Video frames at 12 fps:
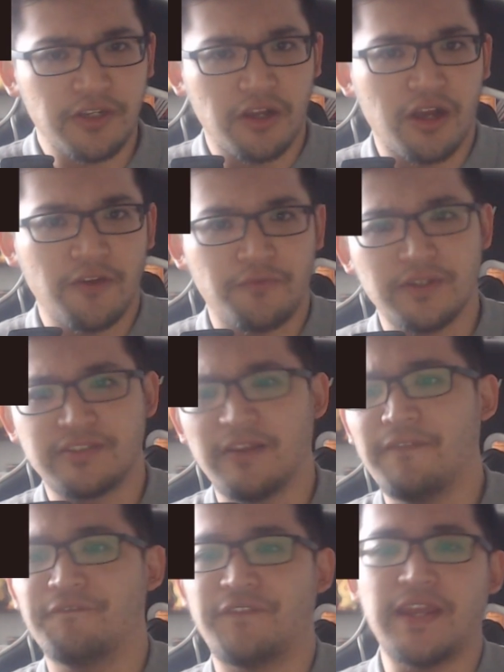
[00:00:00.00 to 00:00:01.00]
off with
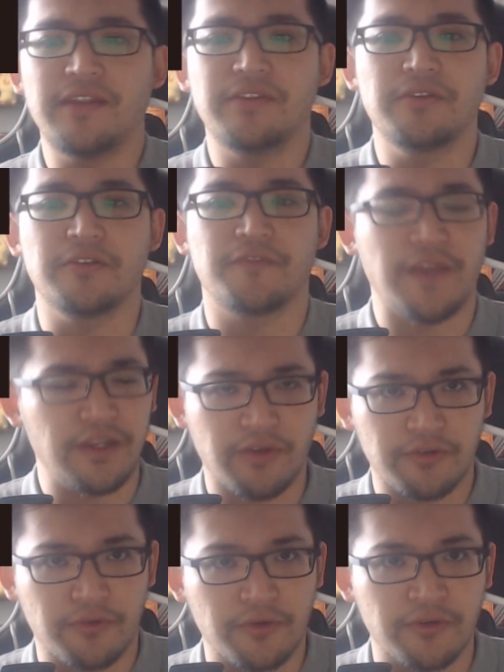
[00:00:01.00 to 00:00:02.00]
some Fate news. Fate
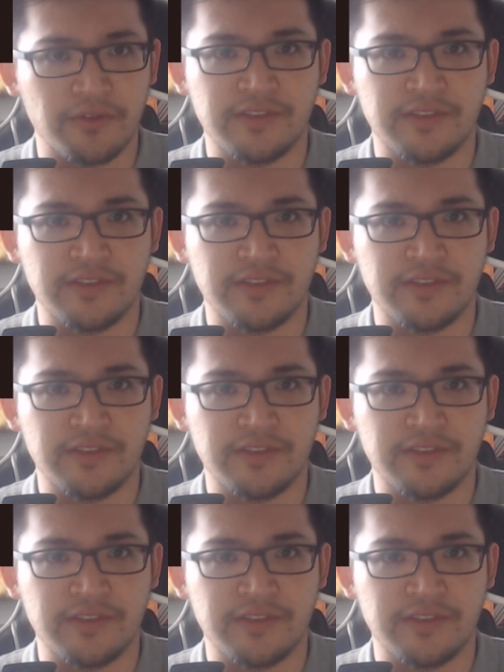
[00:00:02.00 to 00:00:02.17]
Grand Order,